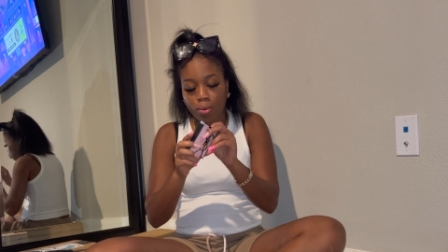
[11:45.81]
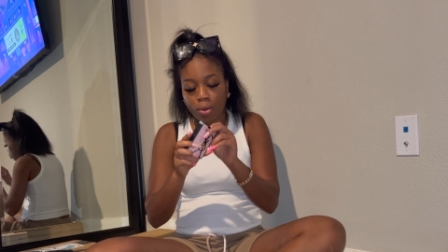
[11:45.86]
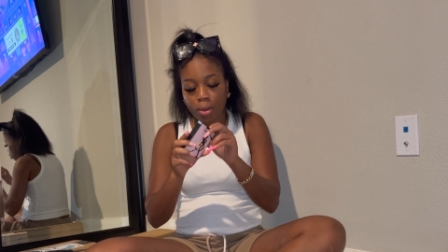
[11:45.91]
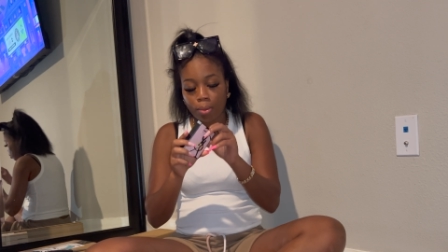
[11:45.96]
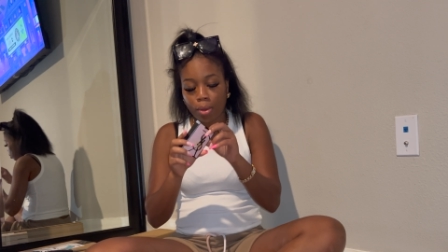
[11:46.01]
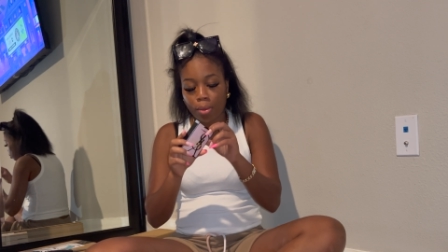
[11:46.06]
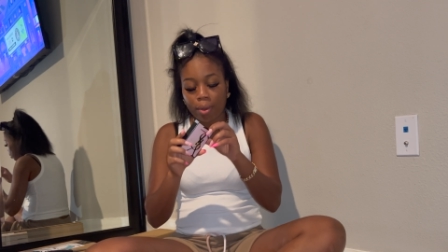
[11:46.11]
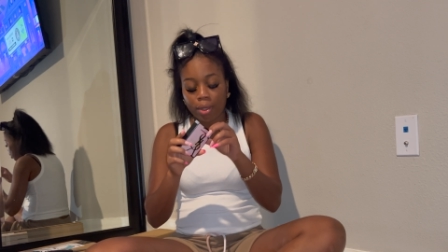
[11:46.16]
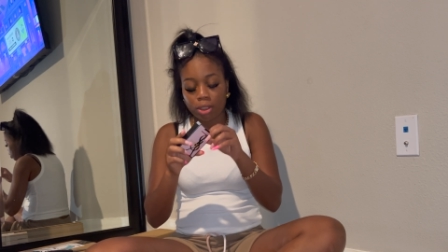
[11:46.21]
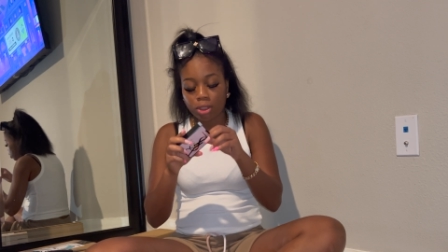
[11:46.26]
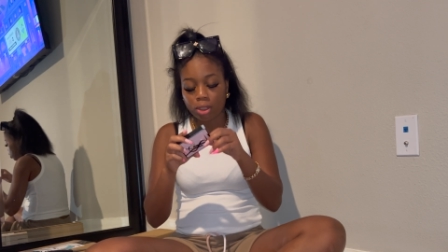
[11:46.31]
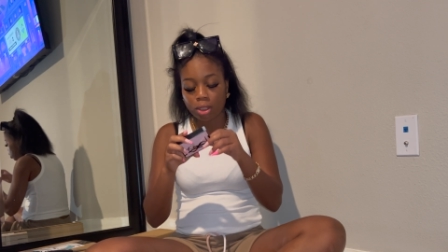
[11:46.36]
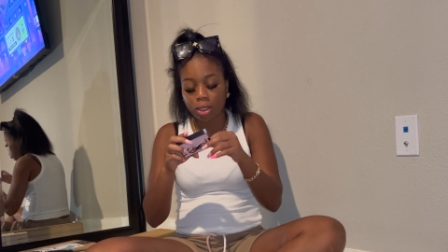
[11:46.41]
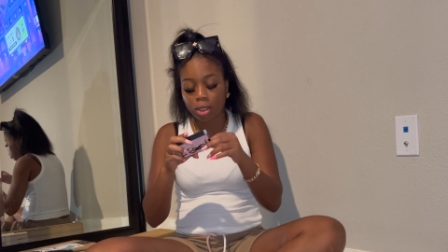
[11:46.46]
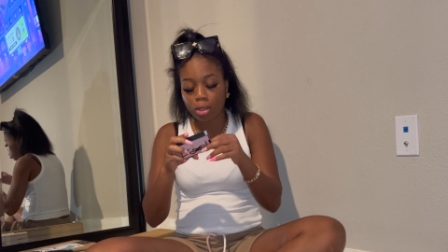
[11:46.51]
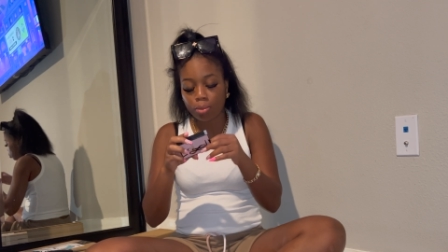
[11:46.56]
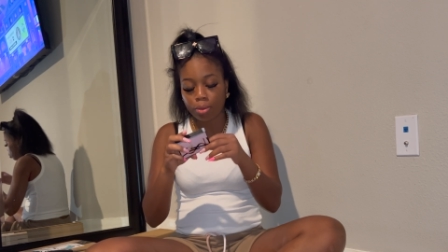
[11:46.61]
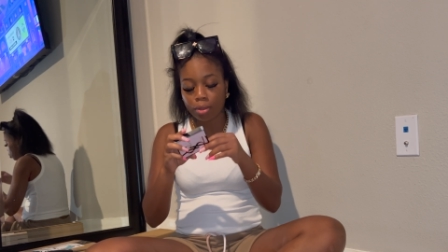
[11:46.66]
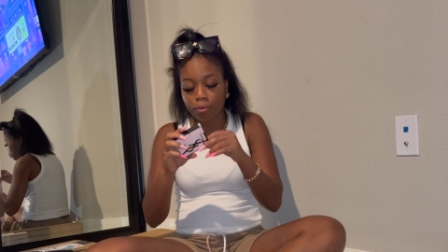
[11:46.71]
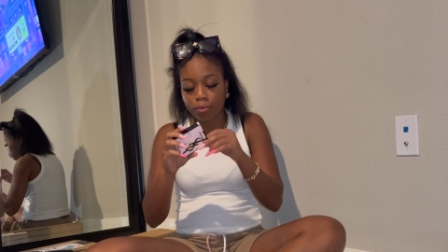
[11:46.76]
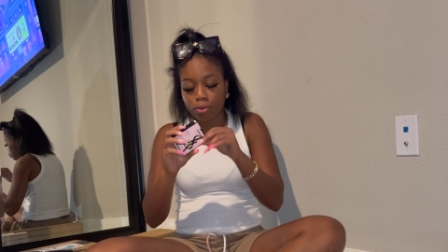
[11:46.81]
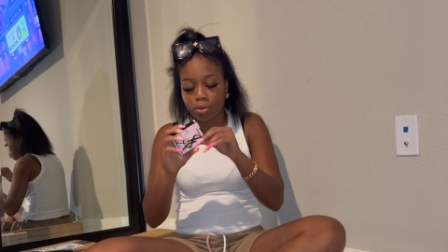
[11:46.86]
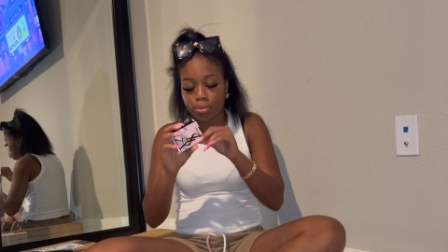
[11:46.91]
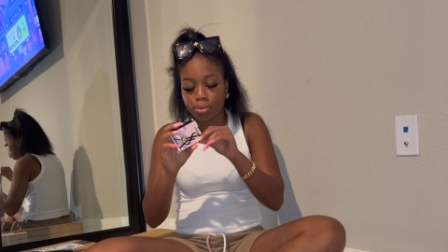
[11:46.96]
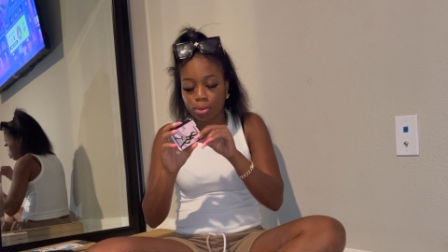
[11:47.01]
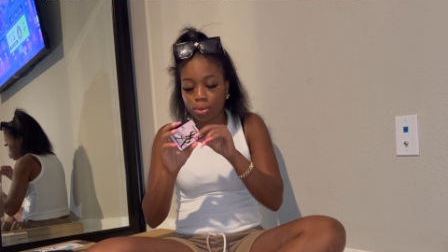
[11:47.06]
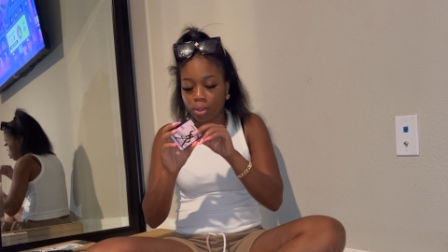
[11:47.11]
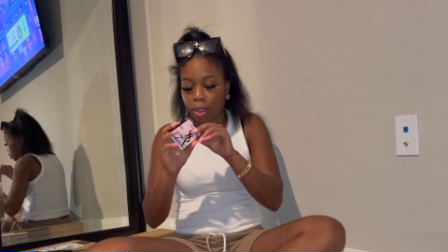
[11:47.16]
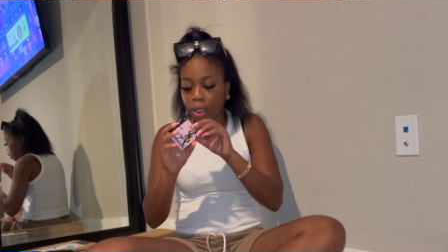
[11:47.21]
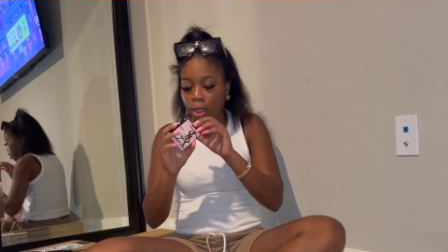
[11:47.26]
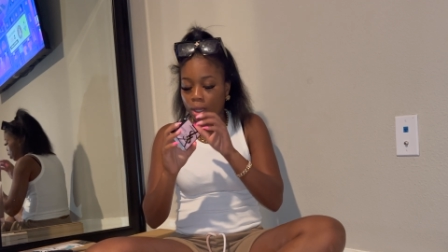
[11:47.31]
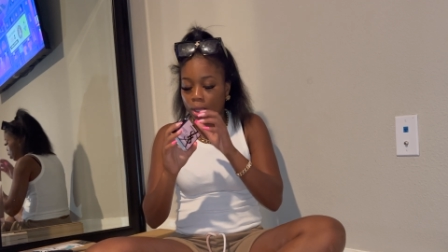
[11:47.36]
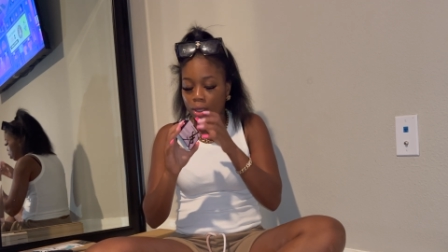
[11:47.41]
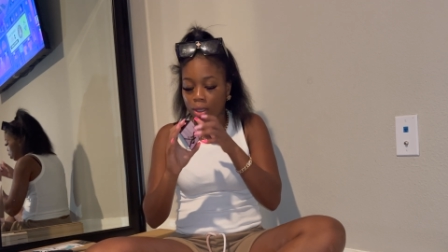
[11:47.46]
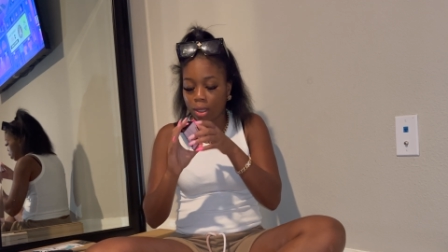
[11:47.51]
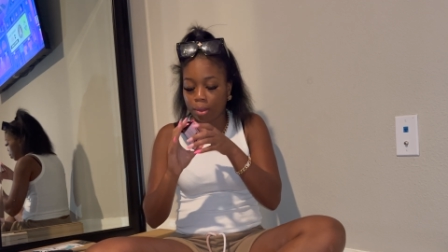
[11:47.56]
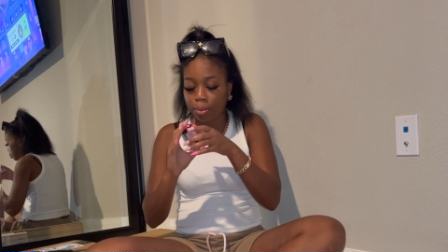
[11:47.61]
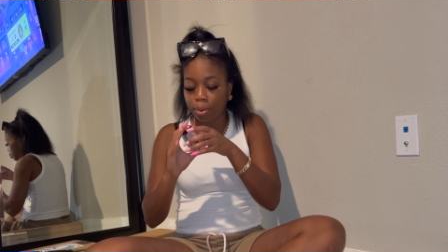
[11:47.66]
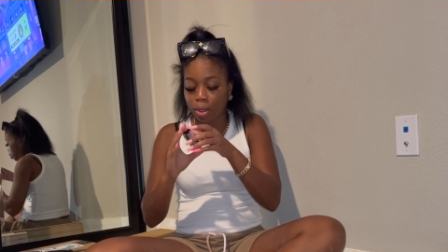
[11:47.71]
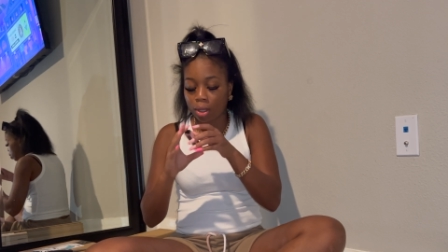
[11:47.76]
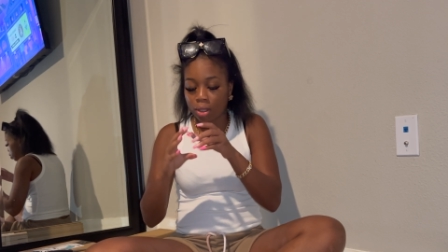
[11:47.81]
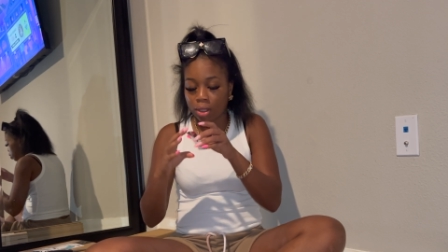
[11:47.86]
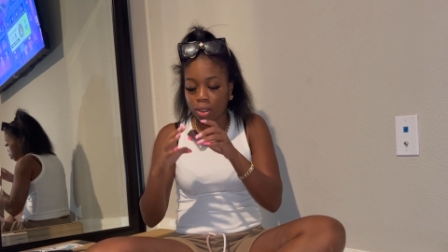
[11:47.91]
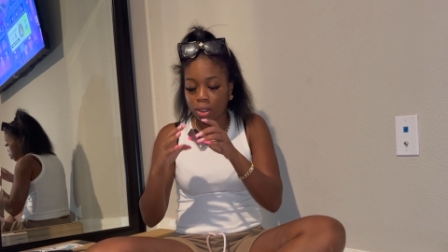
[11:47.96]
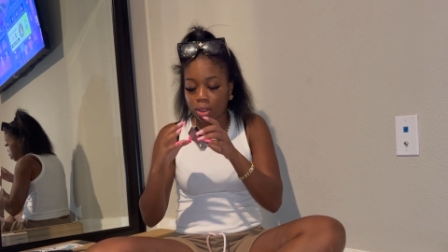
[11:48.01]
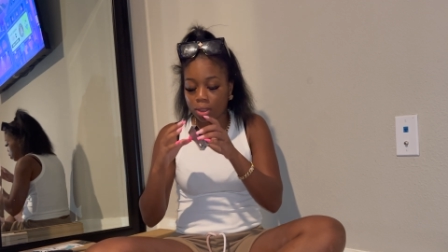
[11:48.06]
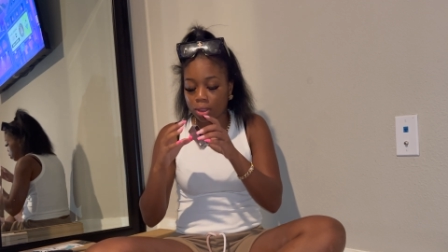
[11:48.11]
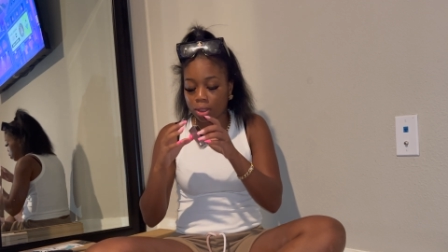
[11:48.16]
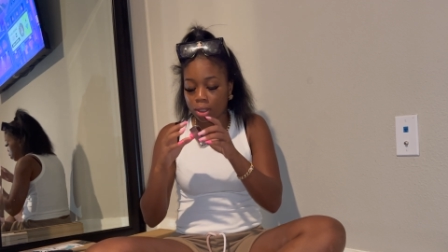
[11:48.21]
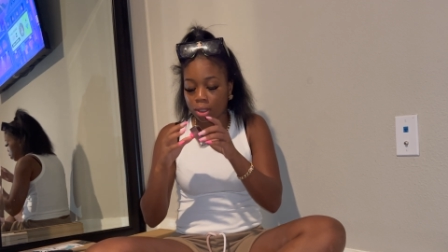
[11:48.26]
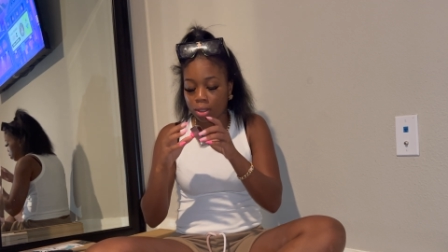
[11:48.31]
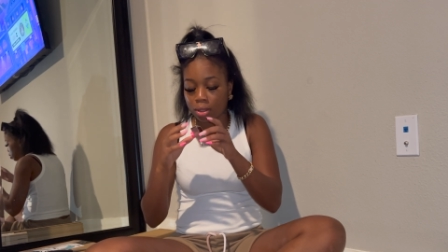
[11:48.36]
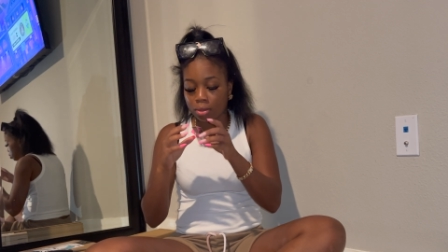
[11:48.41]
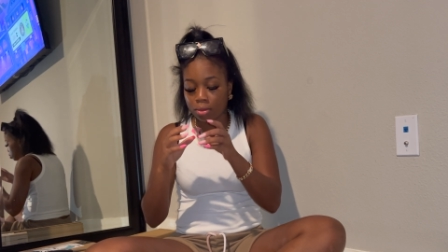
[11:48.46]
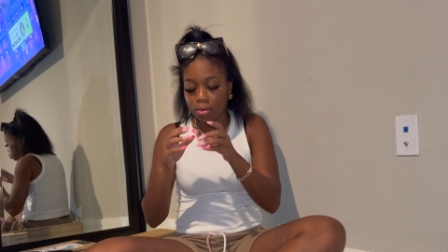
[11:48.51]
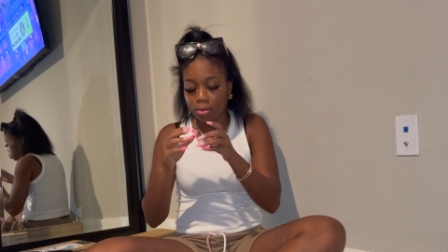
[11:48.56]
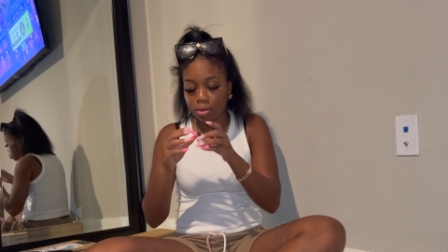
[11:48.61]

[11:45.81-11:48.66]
I bought my Chanel perfume, boo. They didn't give me all of this now.